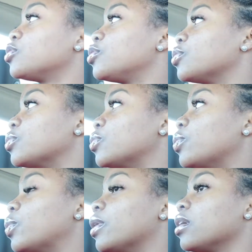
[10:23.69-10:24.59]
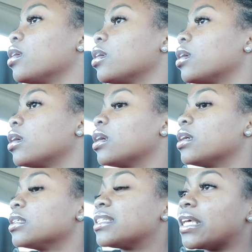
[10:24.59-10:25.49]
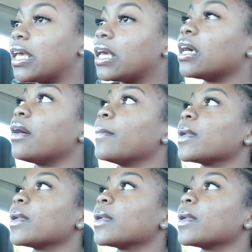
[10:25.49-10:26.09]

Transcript: to see him,